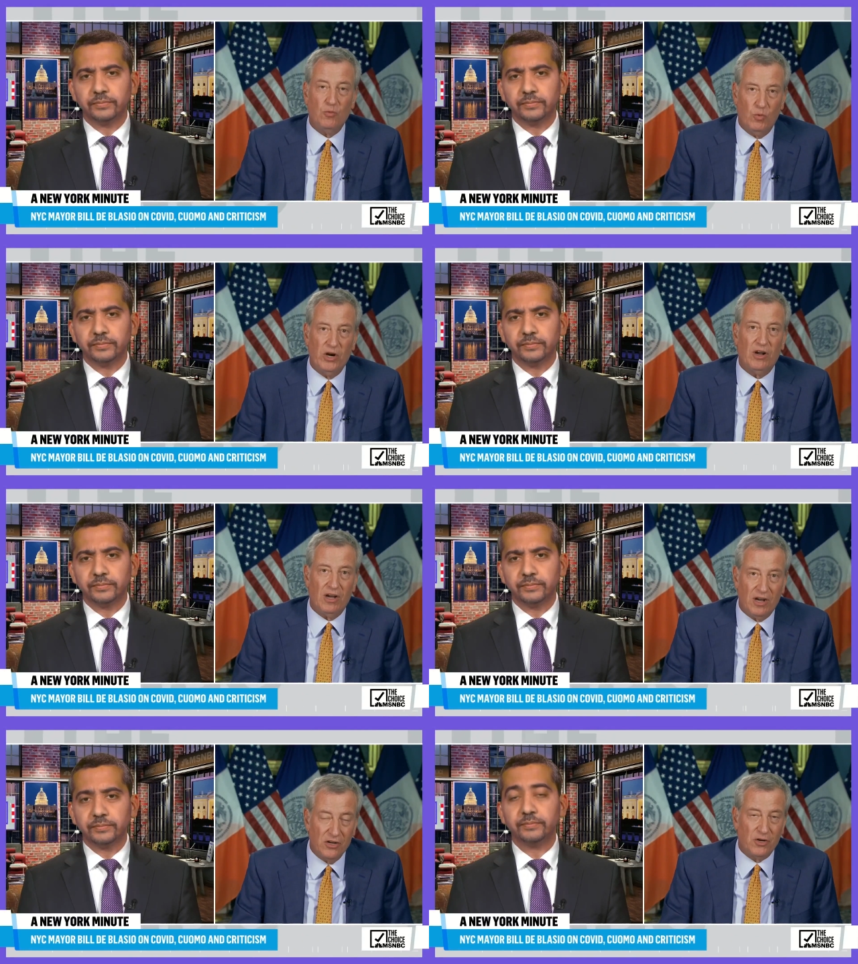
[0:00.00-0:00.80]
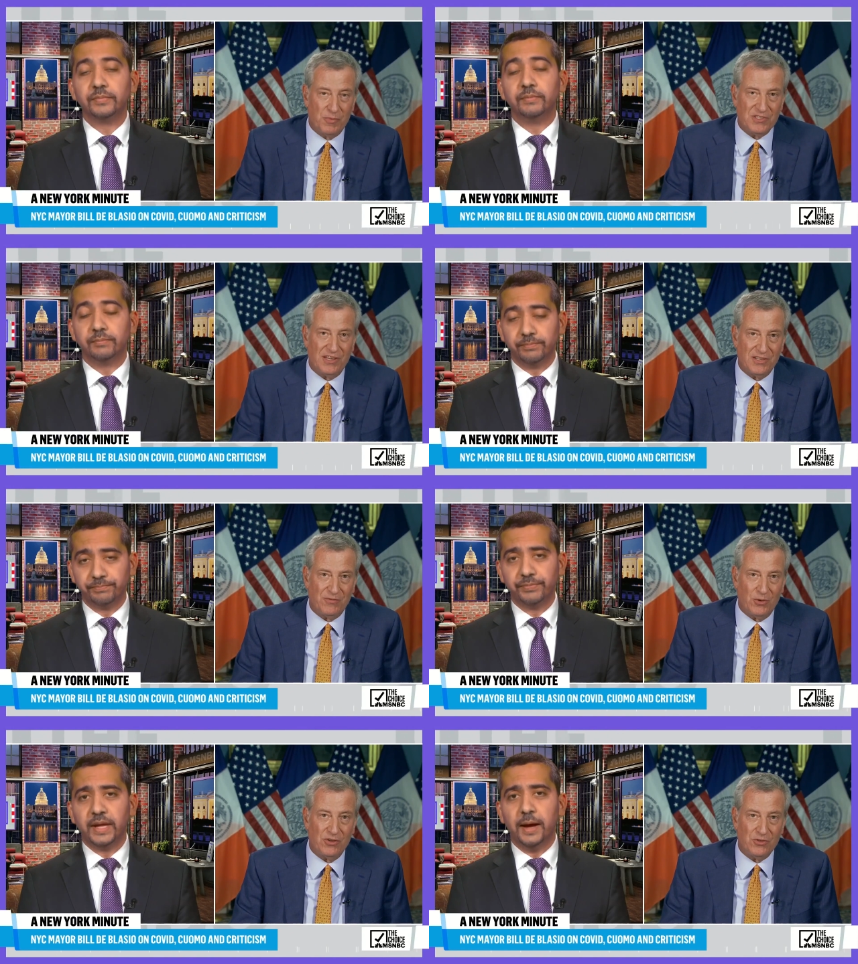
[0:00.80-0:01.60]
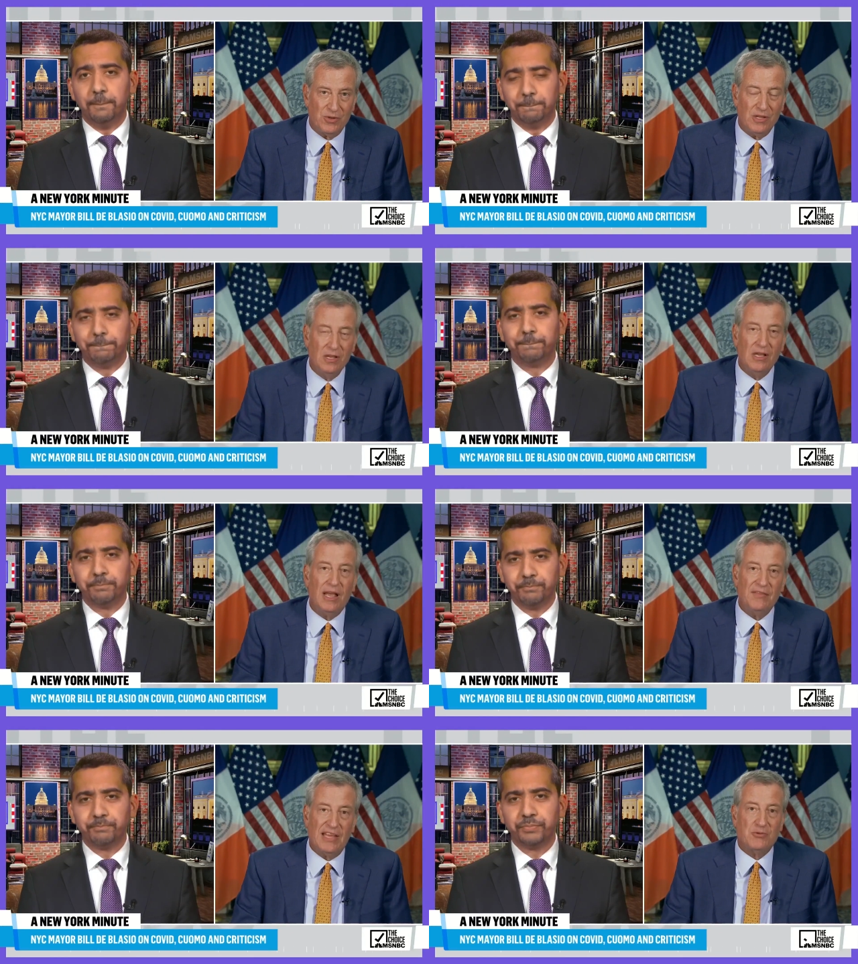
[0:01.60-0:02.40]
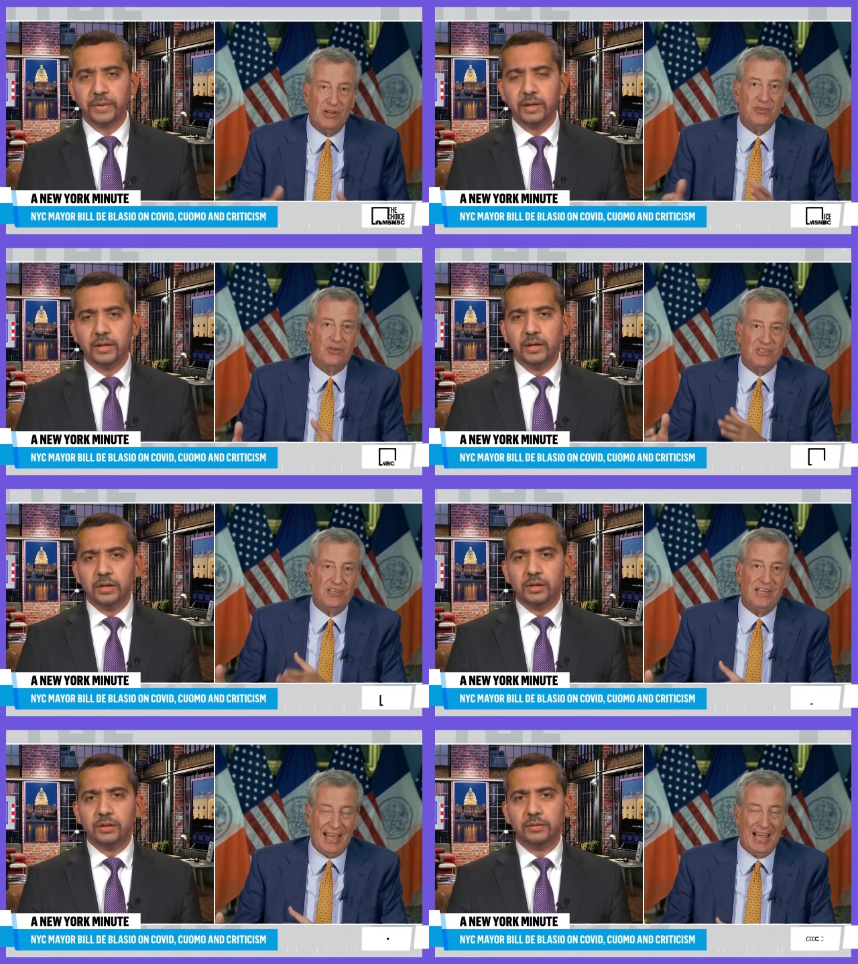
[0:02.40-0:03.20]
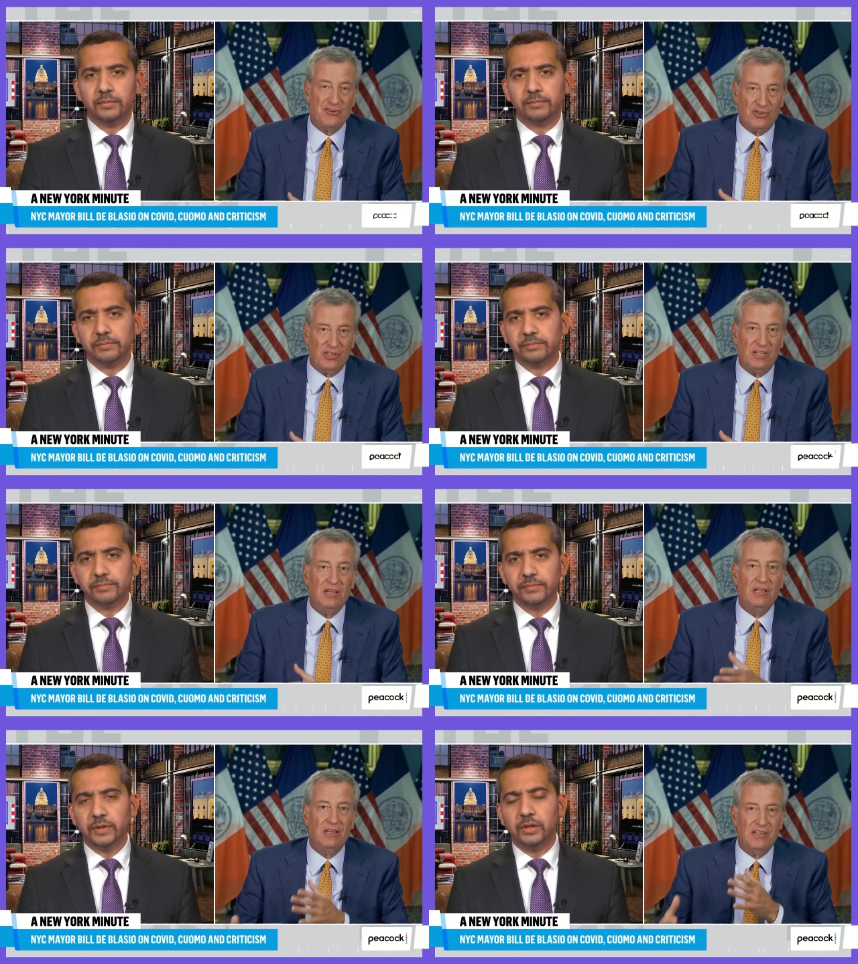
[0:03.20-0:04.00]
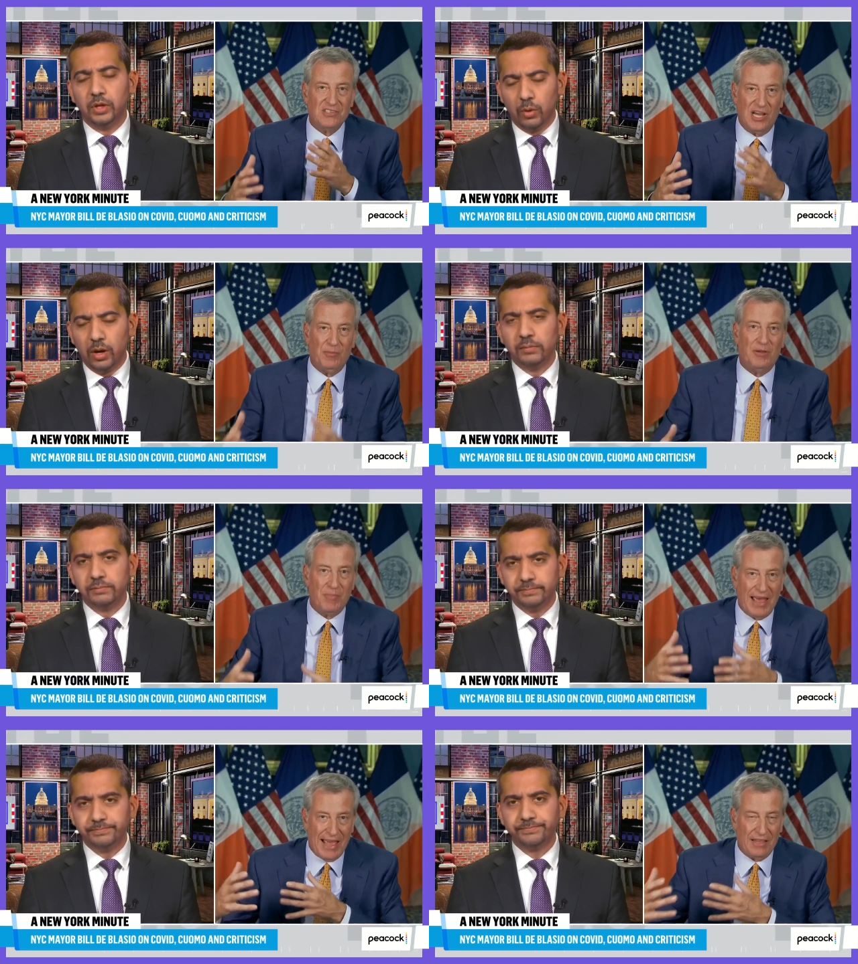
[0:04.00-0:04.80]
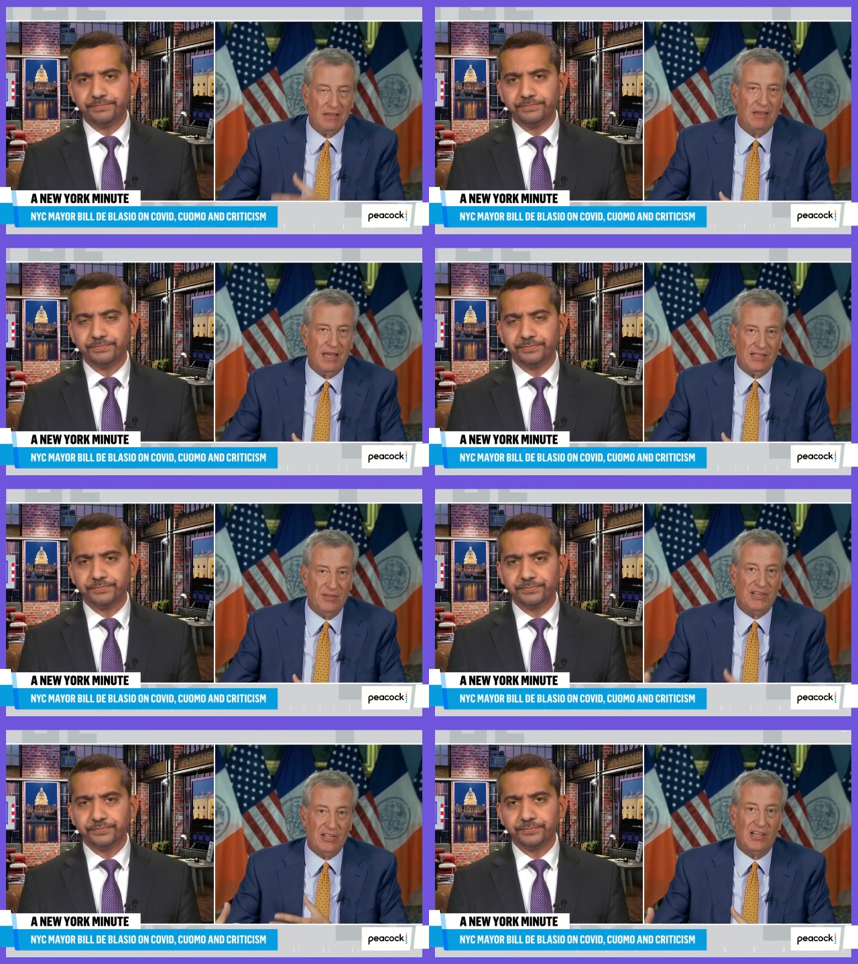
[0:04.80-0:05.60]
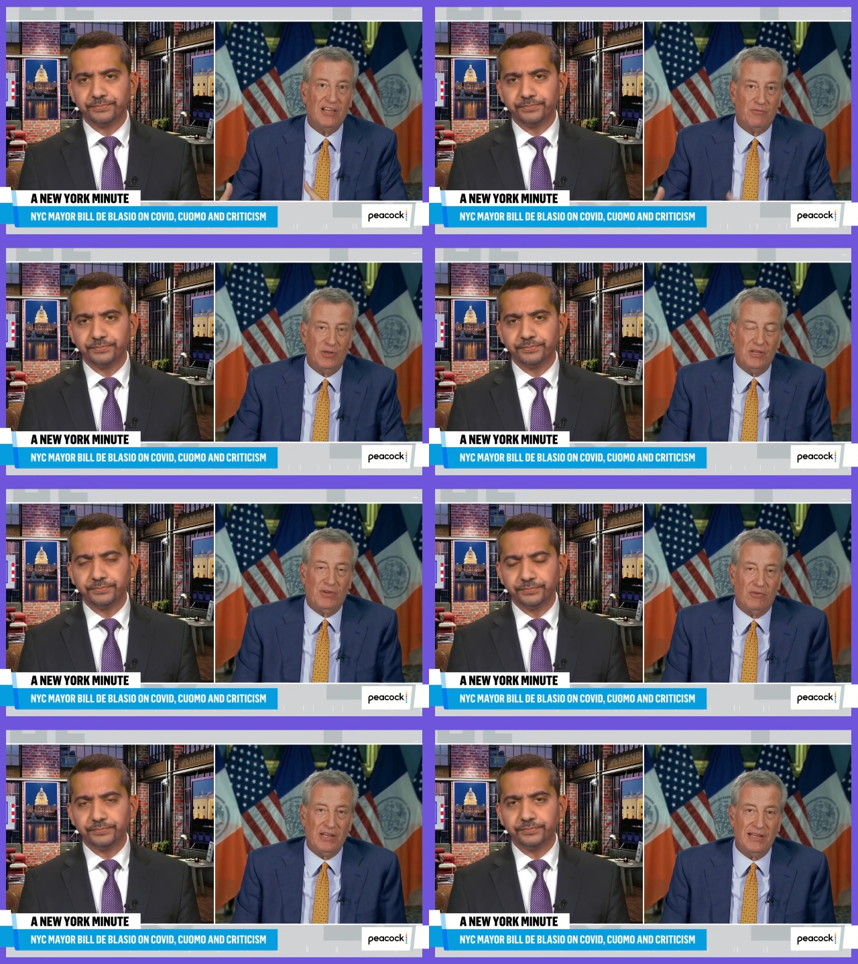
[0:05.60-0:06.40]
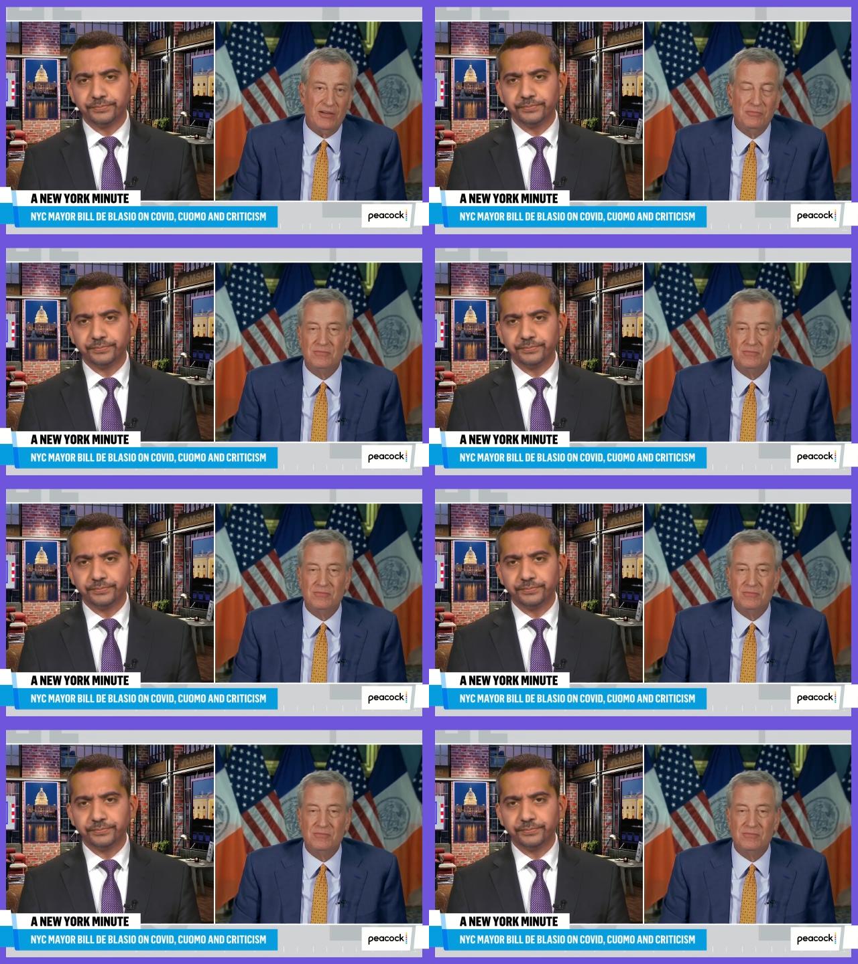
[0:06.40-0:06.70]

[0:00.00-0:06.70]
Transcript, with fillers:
Speaker 1: We're 100% devoted yeah. to it, and that's why New York City actually is coming back and living the life we're living right now.